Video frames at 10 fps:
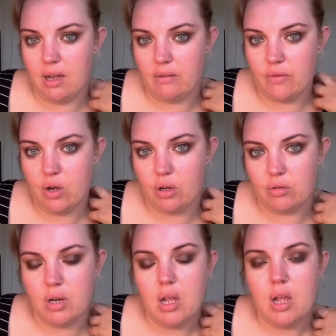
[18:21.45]
I've
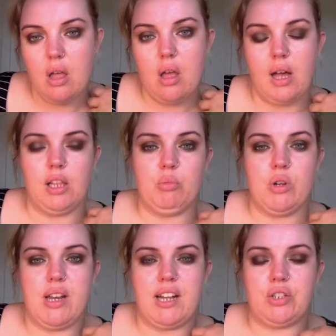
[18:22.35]
gone a lot
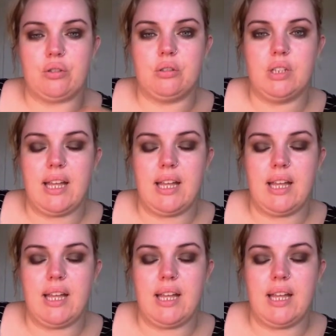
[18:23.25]
more natural.